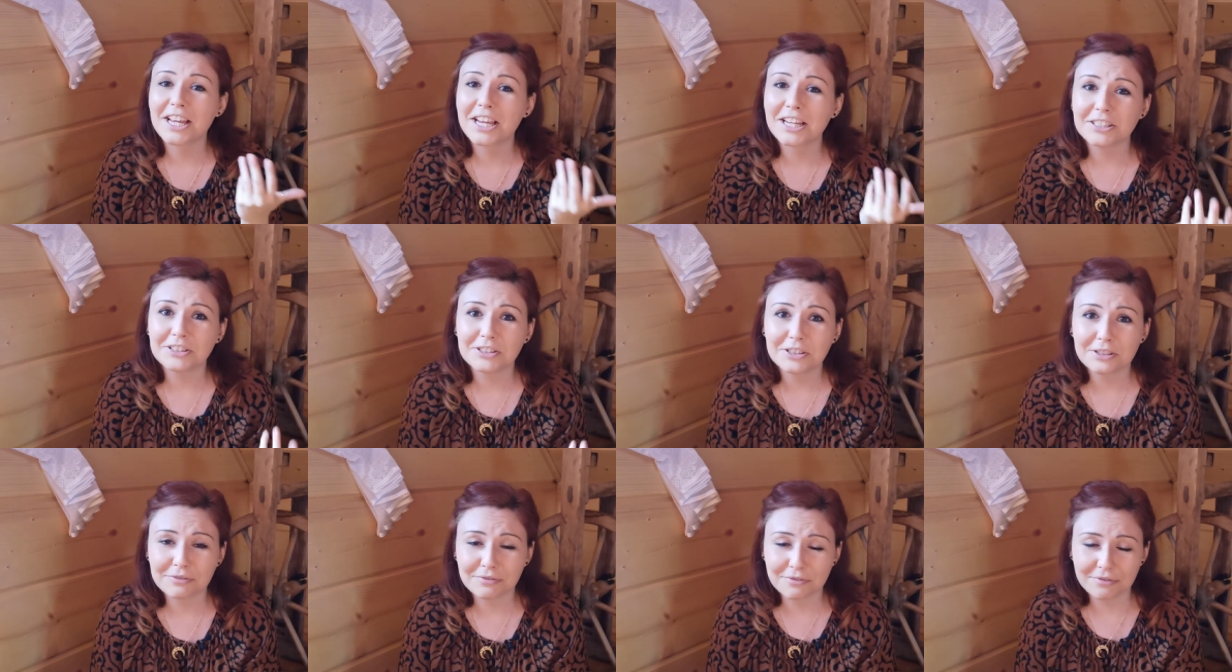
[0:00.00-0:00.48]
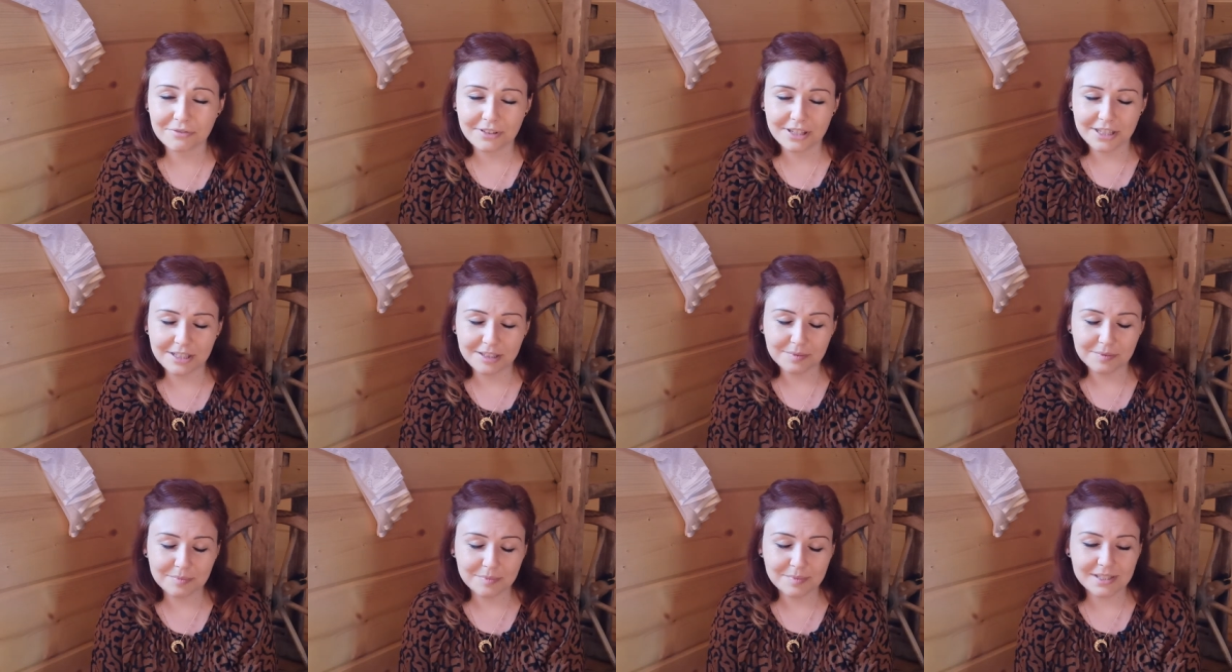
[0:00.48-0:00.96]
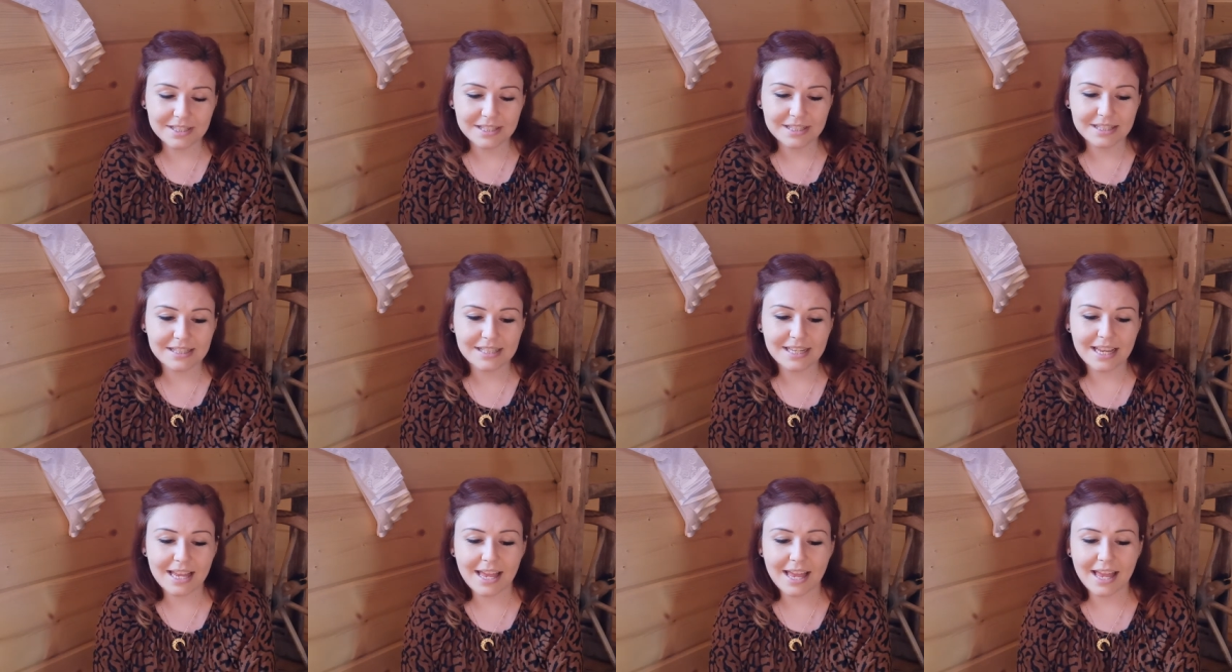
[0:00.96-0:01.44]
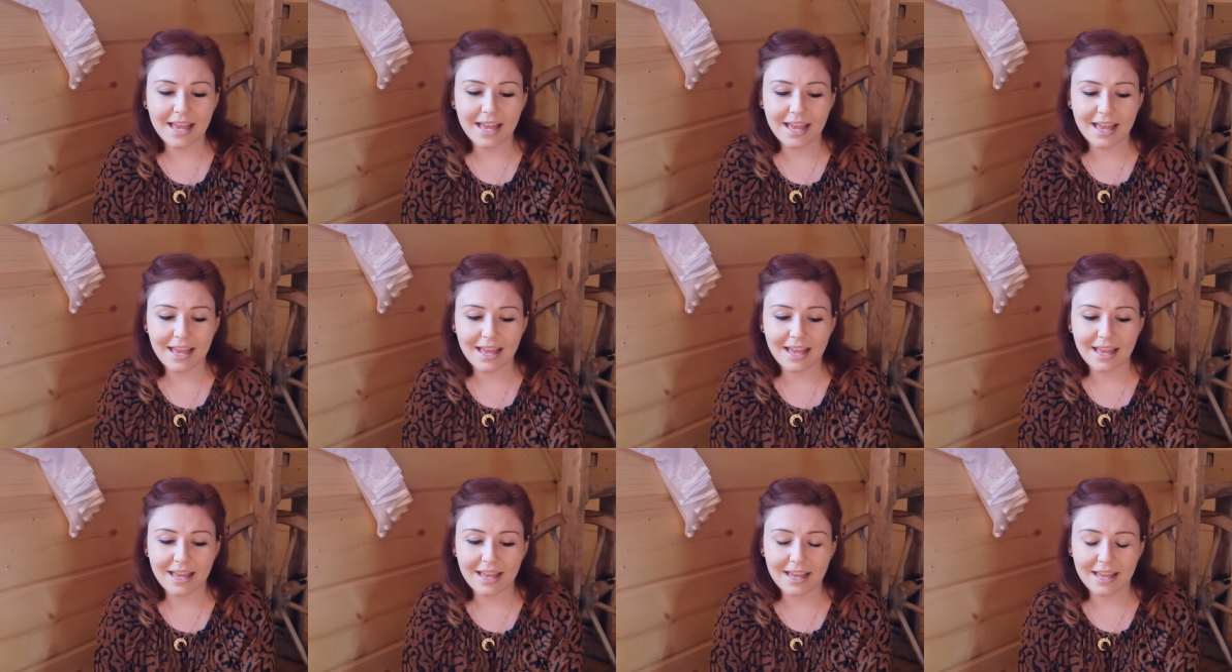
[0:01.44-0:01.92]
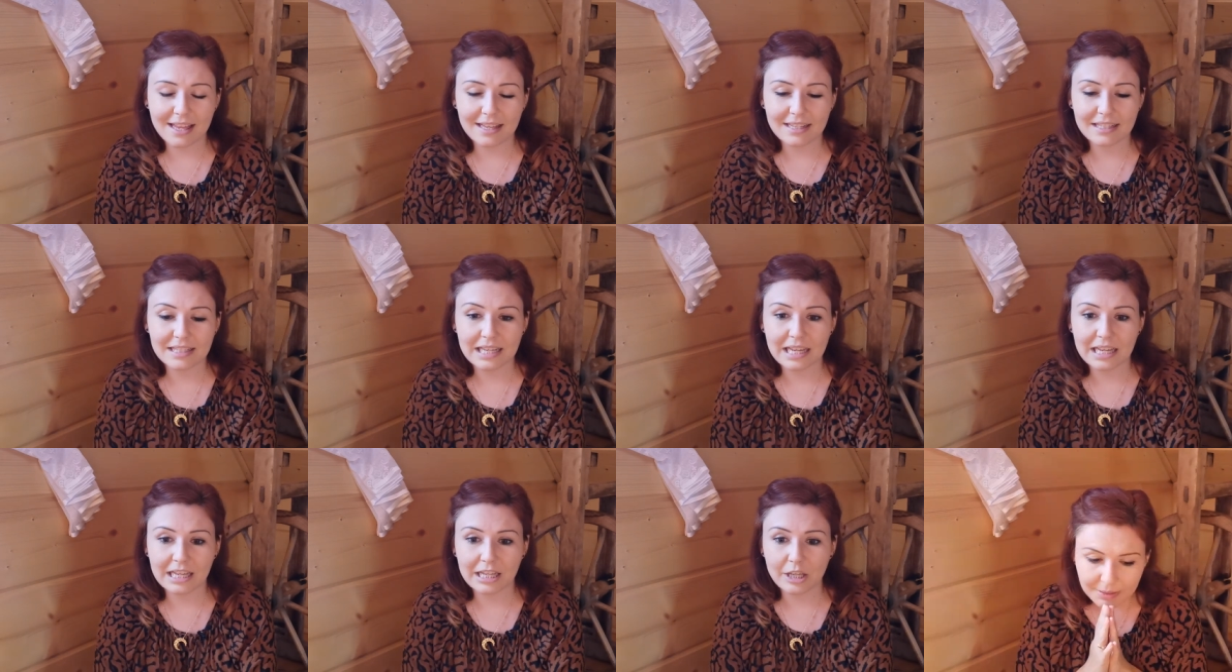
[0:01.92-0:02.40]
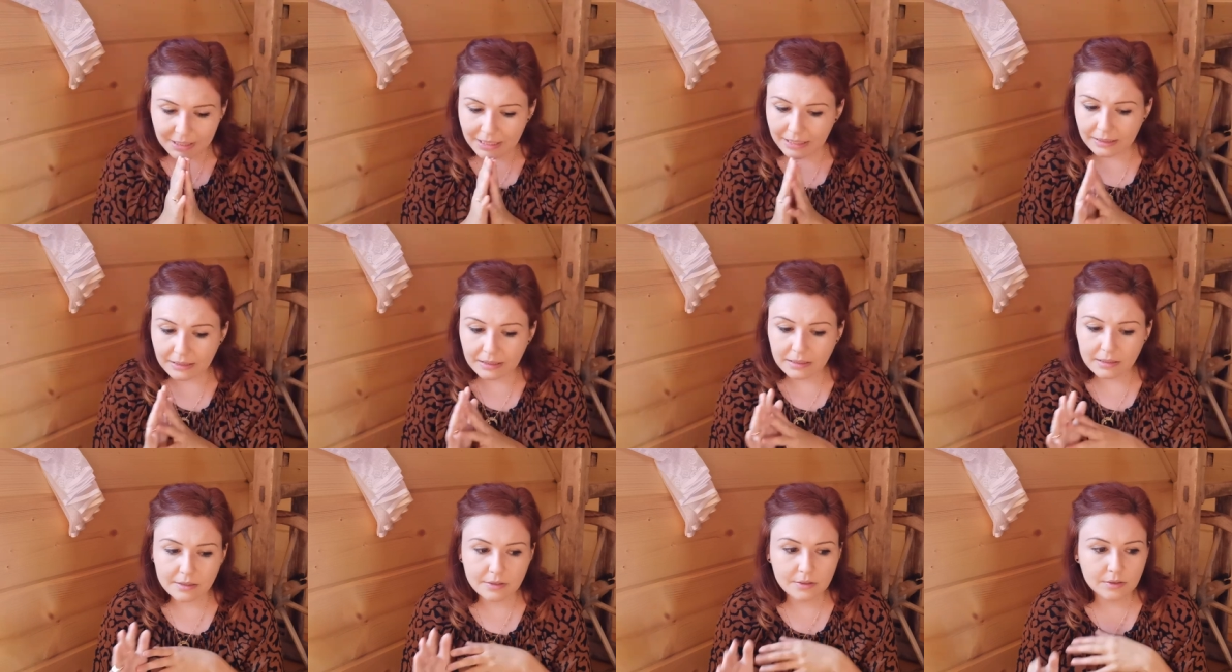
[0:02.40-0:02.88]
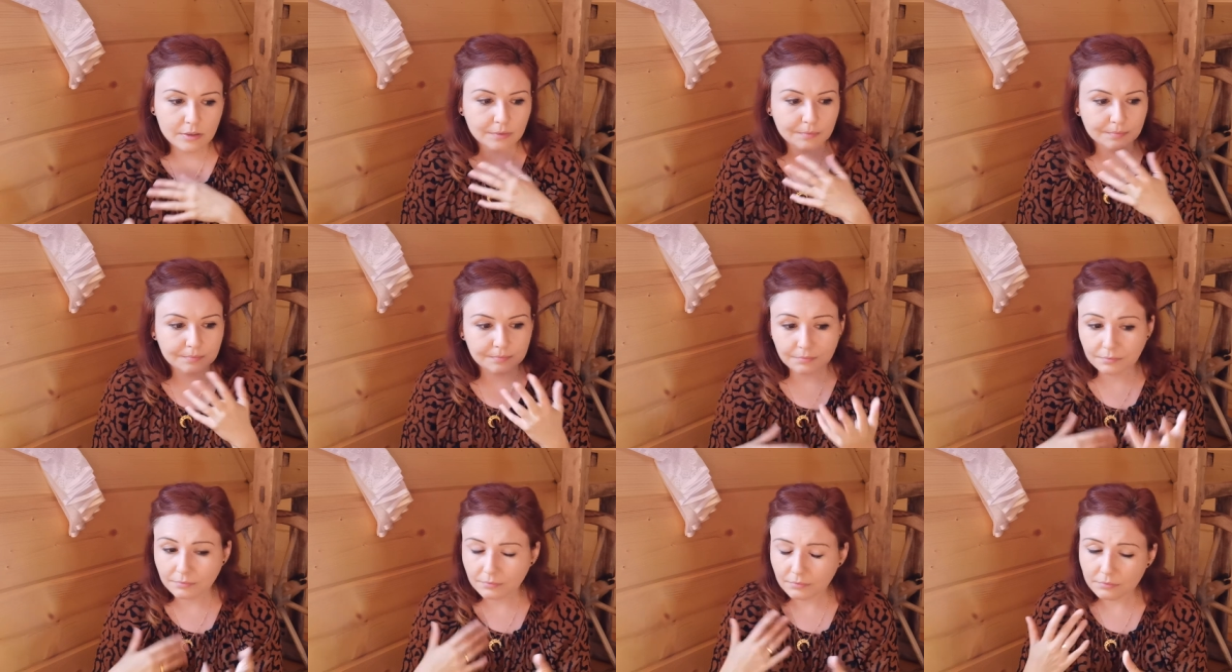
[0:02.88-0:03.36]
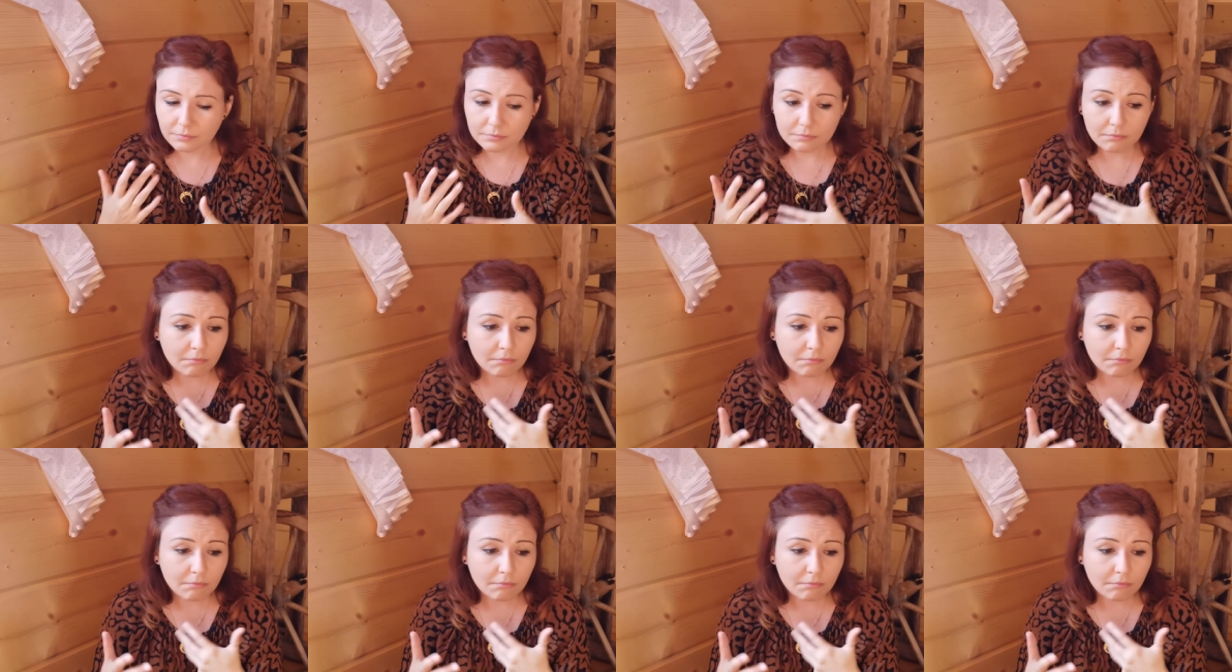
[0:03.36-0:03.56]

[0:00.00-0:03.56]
creative films and, and I'm planning some